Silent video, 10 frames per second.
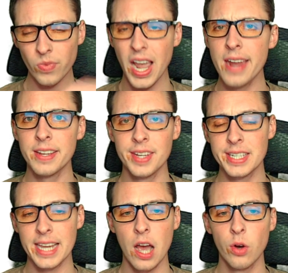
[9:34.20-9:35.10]
at a
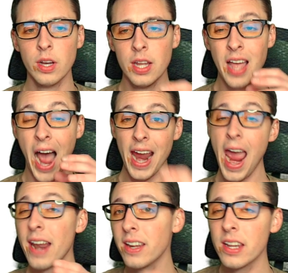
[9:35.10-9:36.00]
discount. I
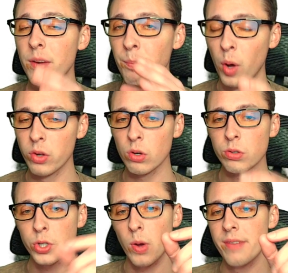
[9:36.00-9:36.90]
added in a bundle.
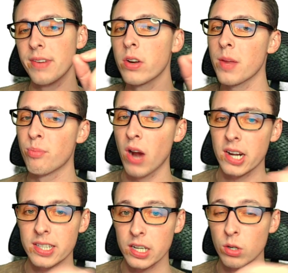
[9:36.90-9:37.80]
So I found a
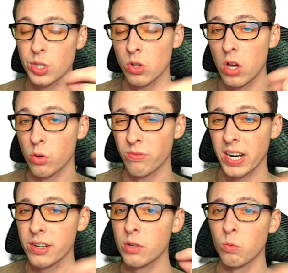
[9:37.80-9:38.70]
product that goes along
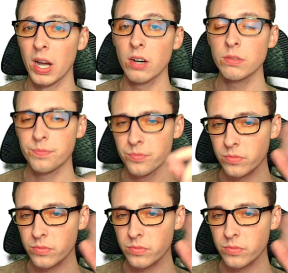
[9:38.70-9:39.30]
very well.